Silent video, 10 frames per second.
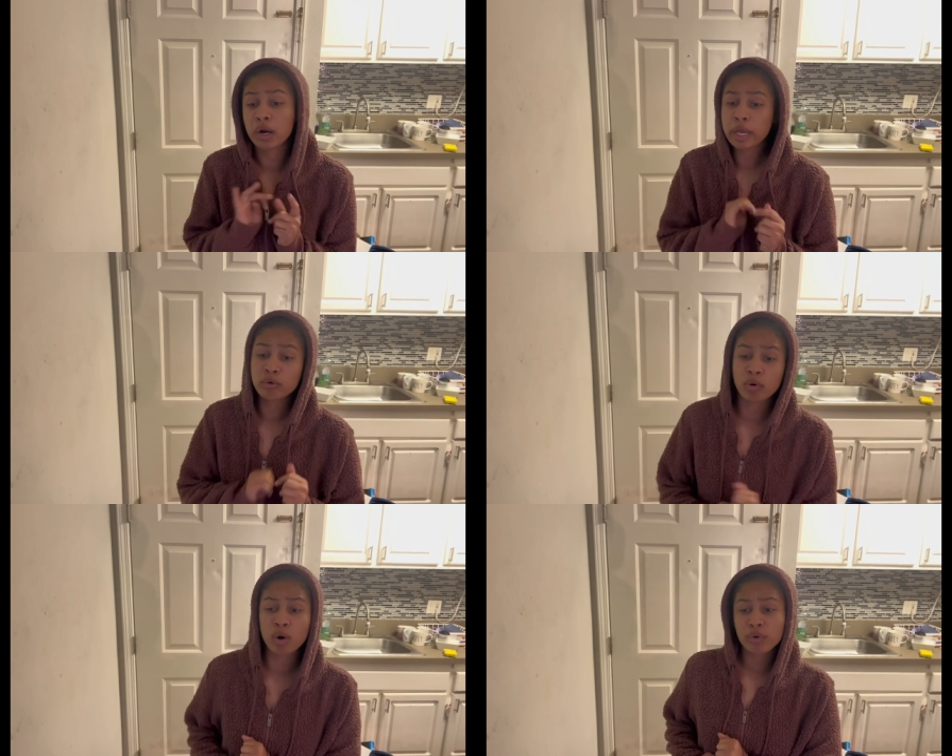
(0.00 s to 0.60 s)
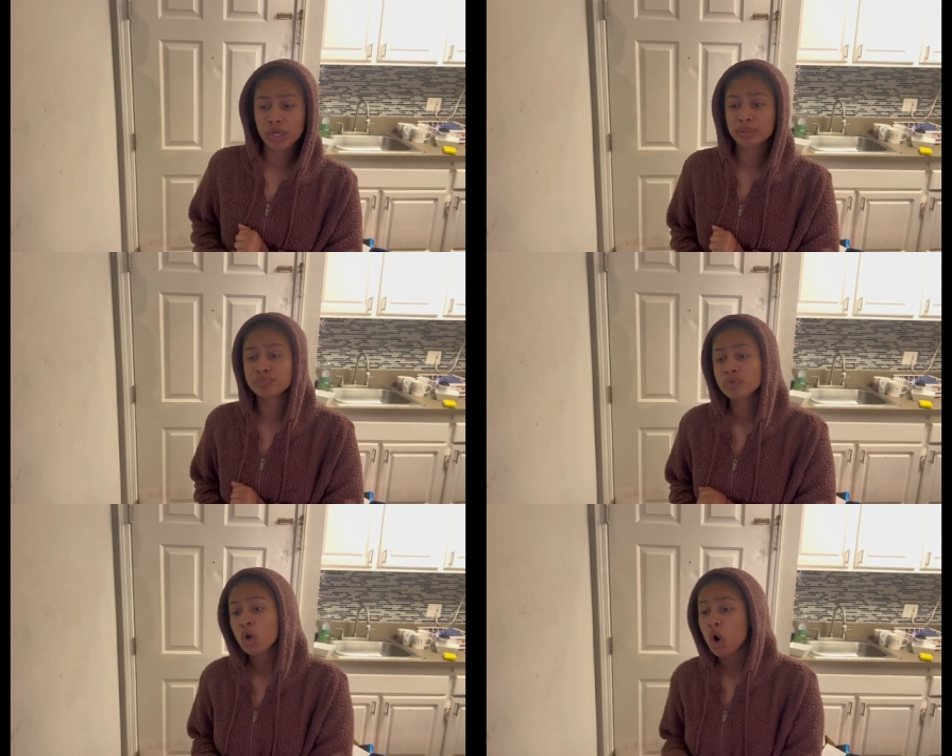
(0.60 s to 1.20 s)
ain't growing,
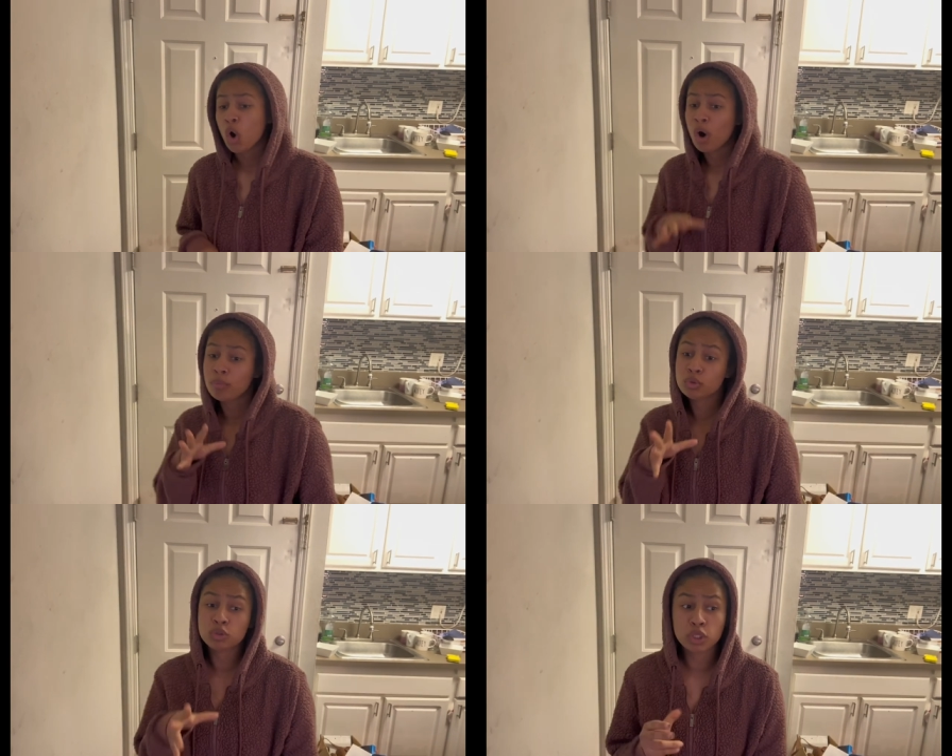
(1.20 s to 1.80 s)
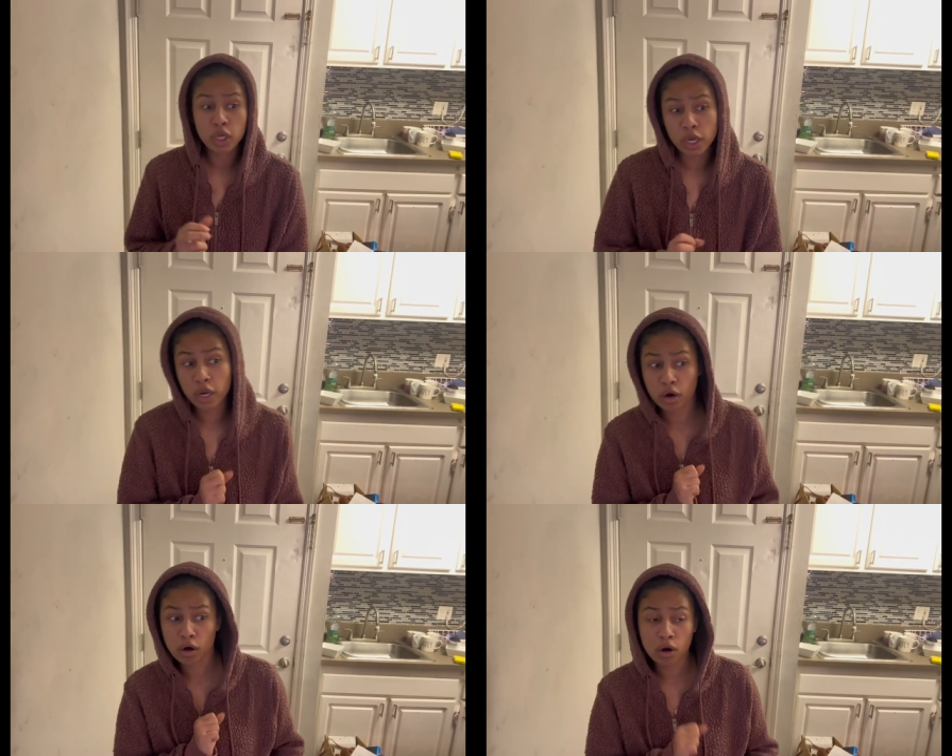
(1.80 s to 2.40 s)
oh, I'm losing
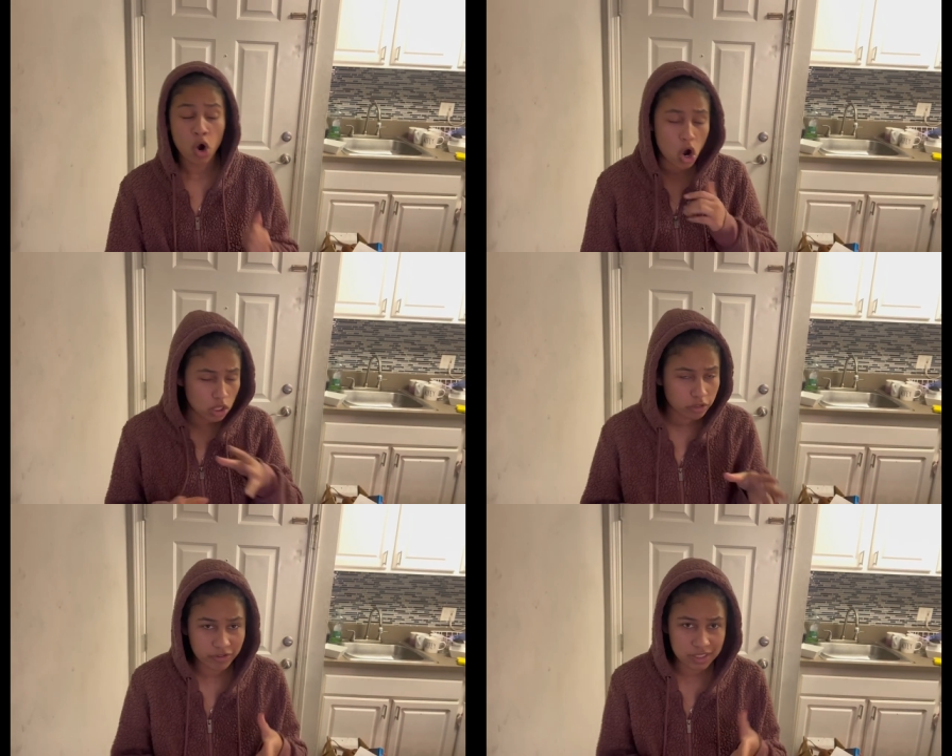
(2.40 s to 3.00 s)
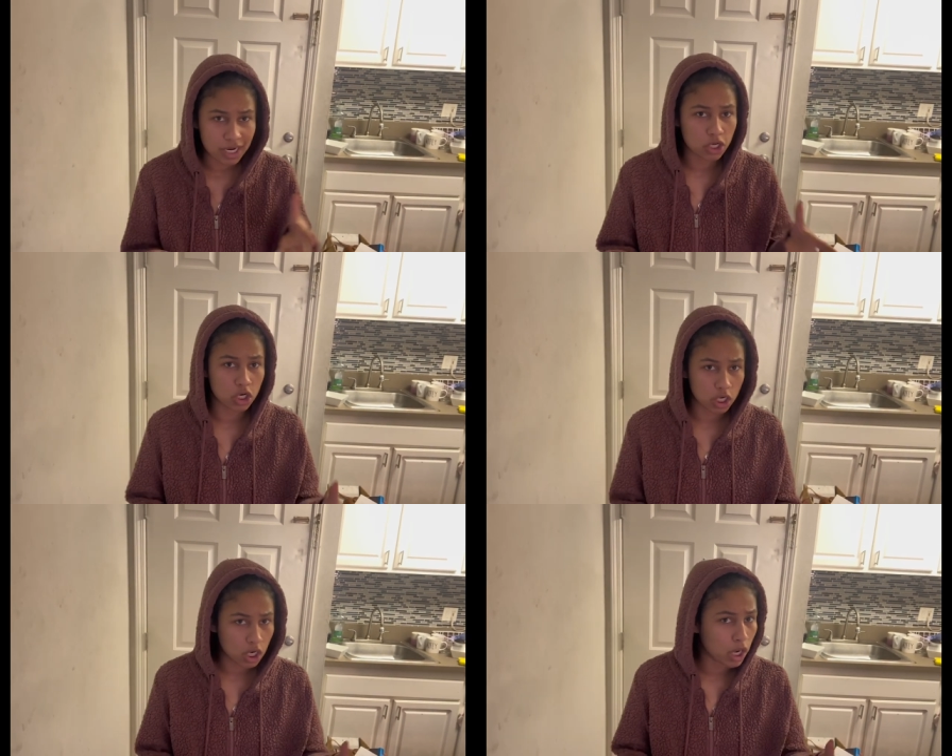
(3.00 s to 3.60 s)
hair, all of this, now you're
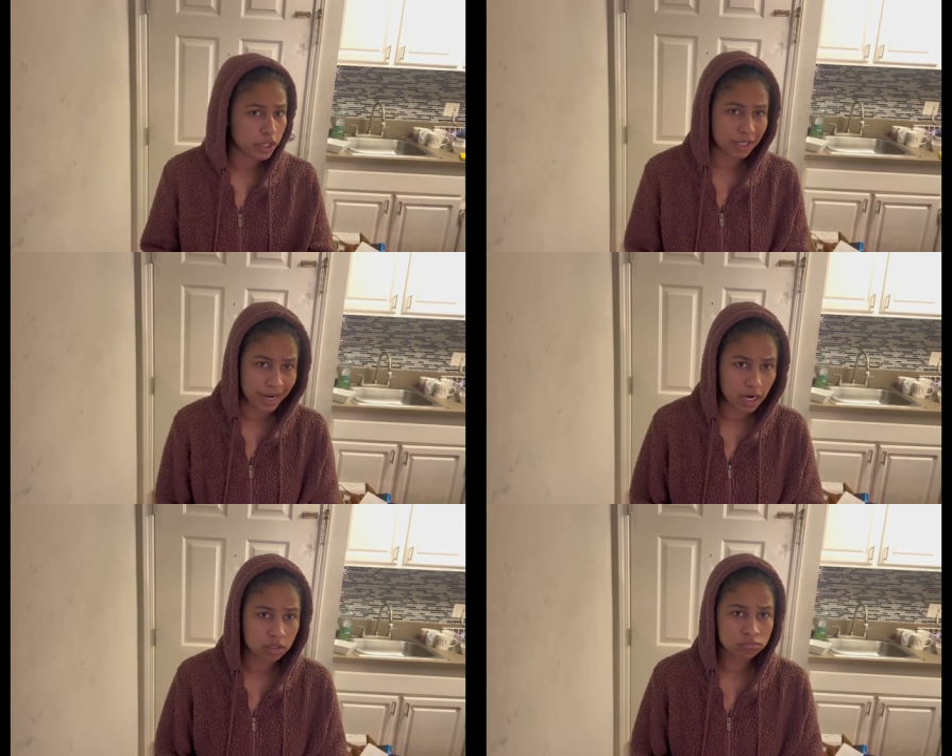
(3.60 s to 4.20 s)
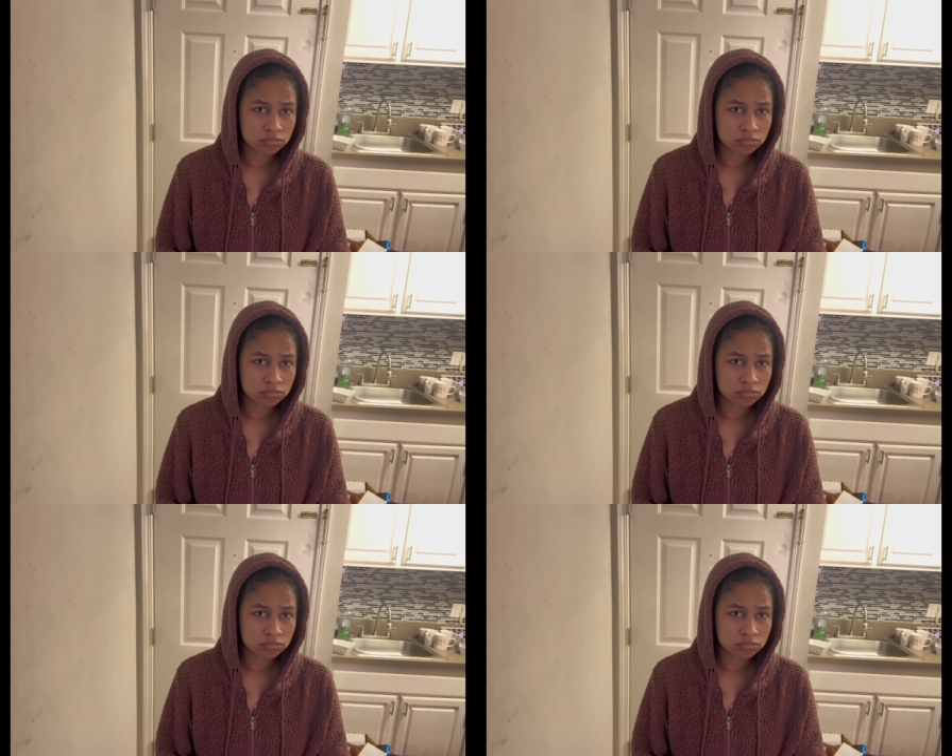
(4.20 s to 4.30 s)
gonna cut your hair?